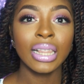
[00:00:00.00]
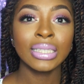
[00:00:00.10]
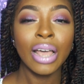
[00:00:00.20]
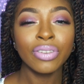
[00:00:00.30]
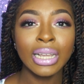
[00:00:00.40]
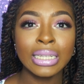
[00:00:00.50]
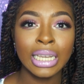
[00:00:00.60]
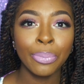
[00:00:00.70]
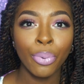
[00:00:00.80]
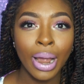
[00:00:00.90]
Definitely gets
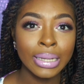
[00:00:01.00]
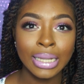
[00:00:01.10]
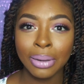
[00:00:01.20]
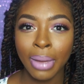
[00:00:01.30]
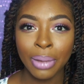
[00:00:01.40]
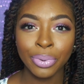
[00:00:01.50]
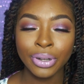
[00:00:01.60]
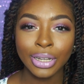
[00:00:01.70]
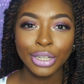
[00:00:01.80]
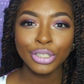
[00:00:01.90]
an impressed in my
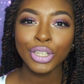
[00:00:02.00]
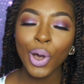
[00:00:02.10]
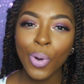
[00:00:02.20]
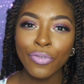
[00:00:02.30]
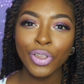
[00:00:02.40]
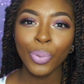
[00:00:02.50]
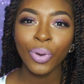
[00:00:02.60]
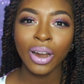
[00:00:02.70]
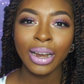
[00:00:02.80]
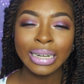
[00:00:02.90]
book. So if you
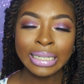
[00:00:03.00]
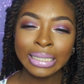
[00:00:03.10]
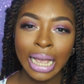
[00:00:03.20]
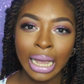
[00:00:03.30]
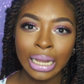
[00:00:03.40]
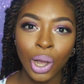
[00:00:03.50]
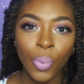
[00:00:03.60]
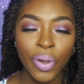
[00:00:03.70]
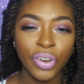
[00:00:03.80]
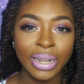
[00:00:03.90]
were deciding on
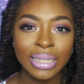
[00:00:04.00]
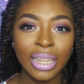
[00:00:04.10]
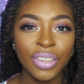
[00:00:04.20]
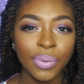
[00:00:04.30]
whether or not to get this